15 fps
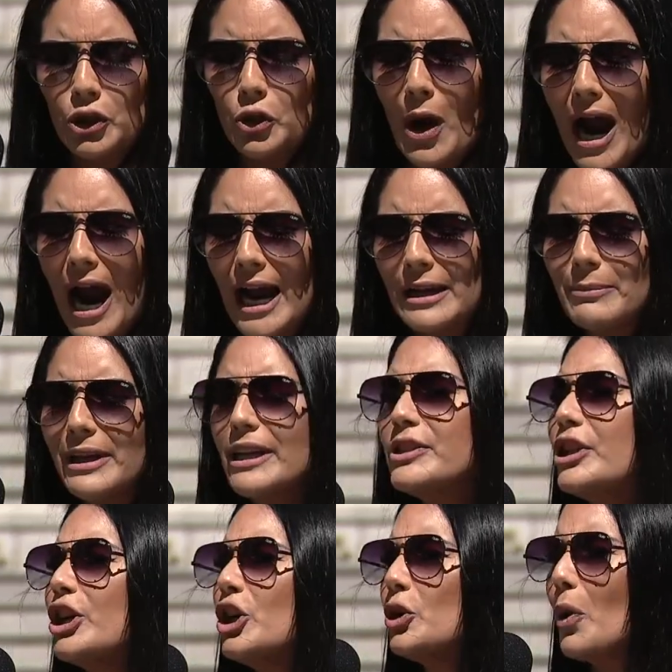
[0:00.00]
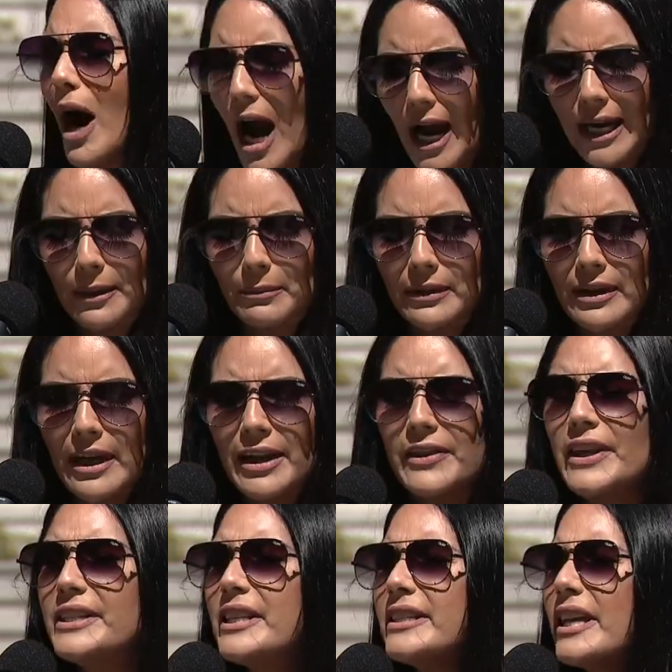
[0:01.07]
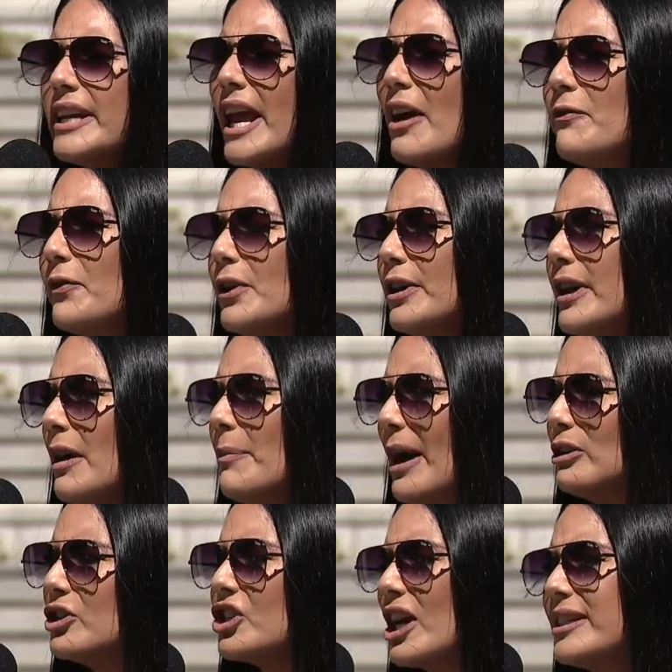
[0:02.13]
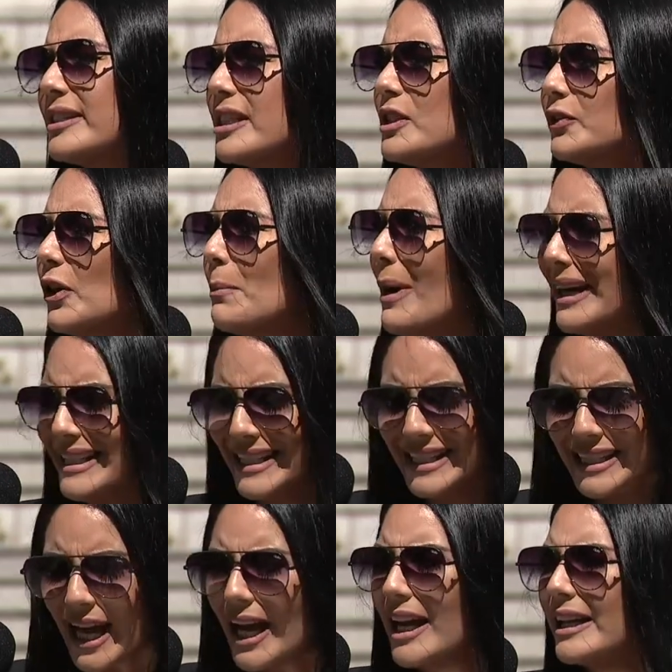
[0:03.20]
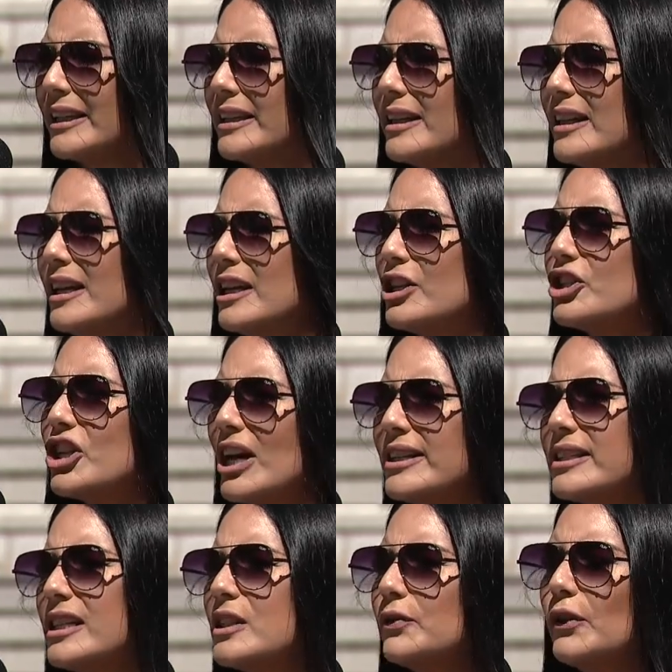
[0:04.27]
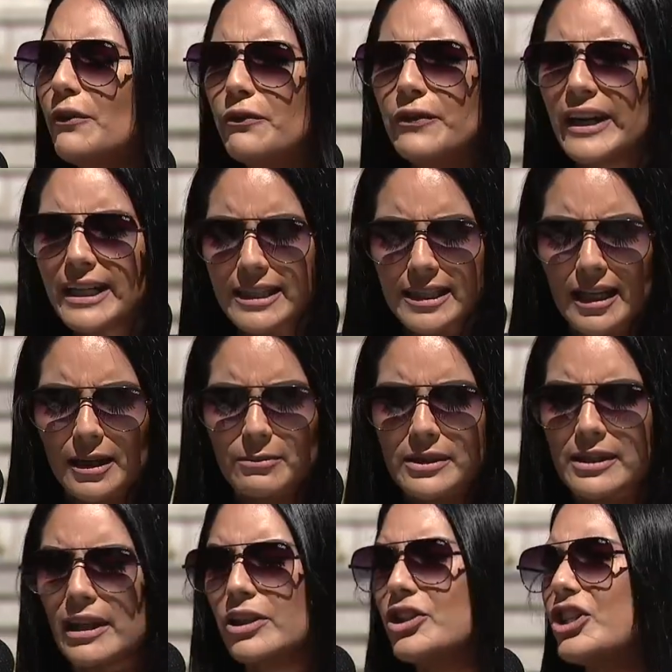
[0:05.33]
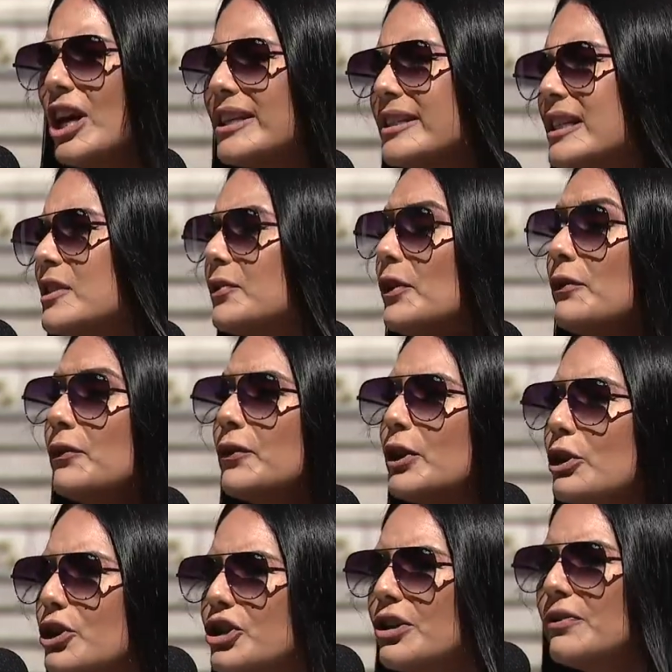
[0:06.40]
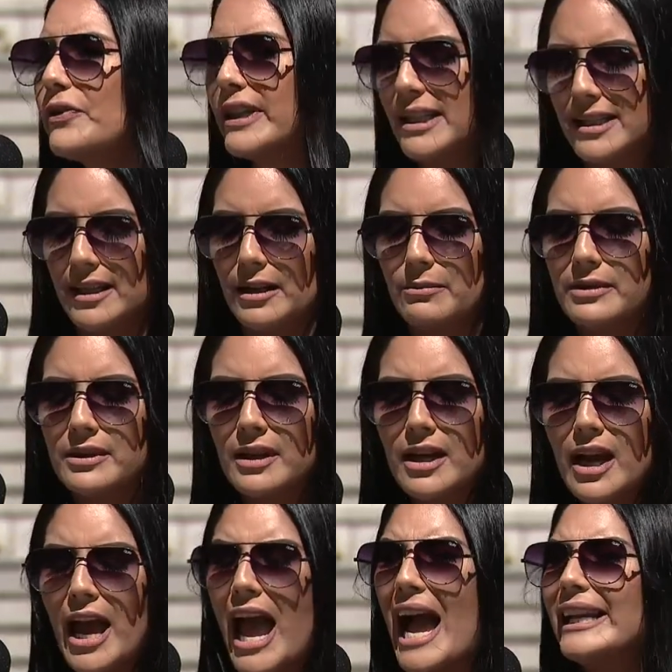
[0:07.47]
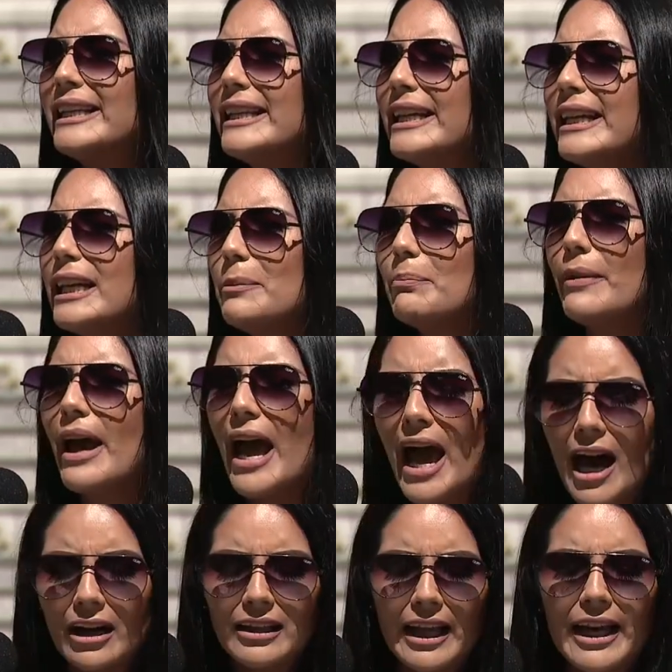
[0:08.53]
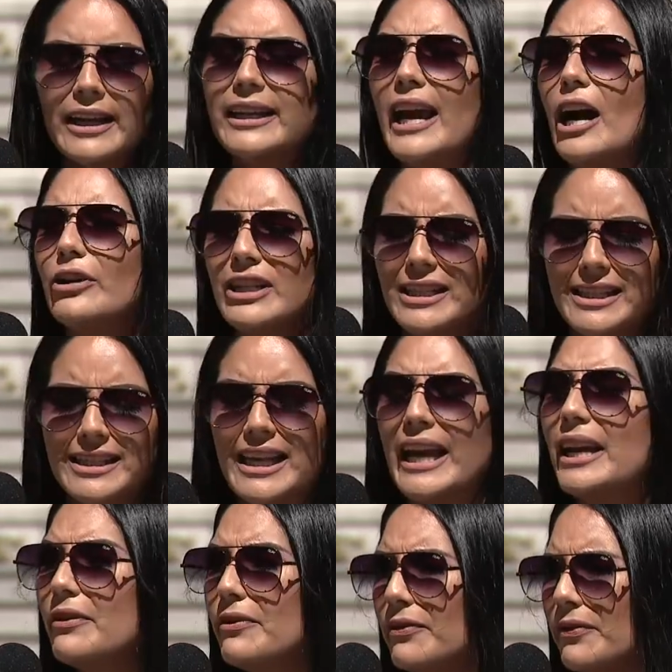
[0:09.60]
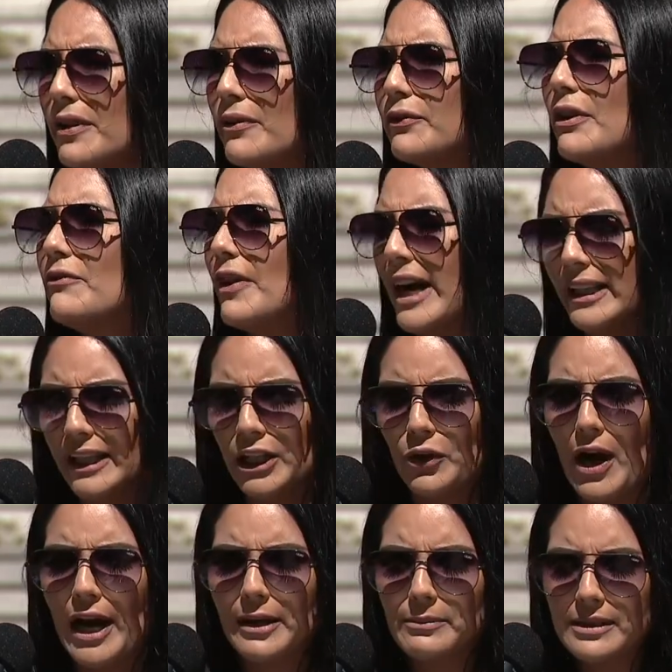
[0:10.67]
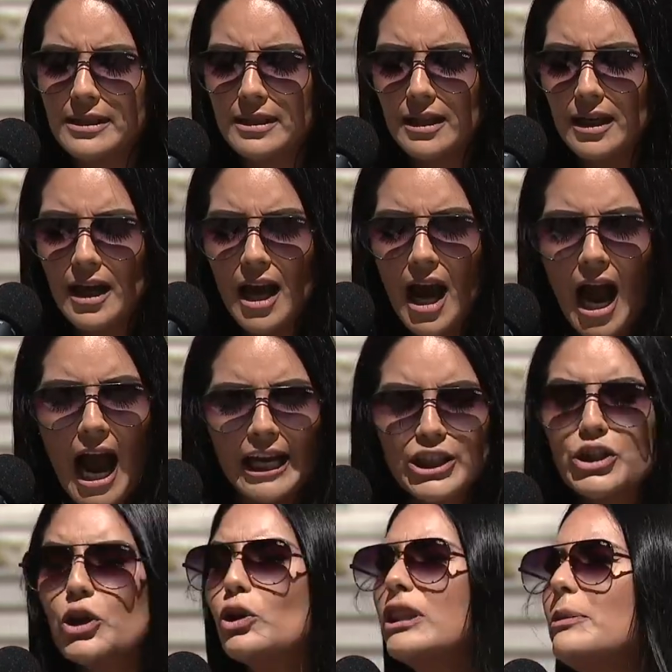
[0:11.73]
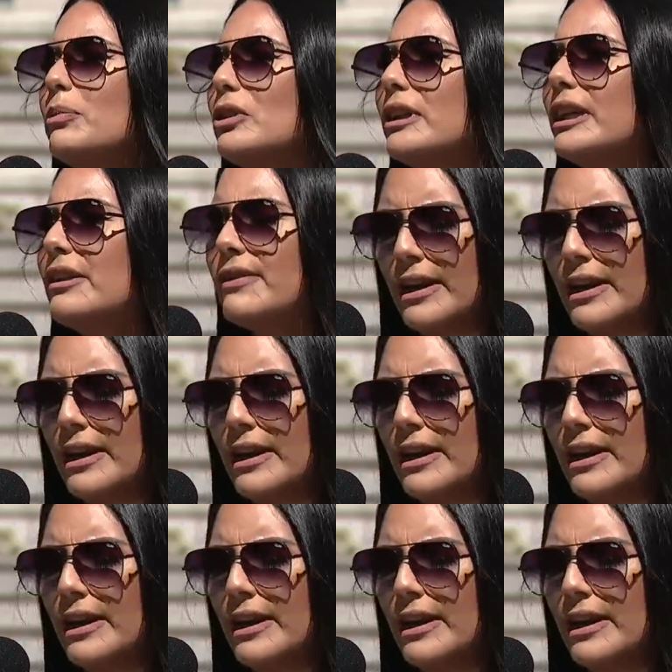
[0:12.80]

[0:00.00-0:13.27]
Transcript: Crime is a crime. This is an effort about justice for my son, justice for victims, justice for future victims, and keep LA County safe from violent crimes. I truly believe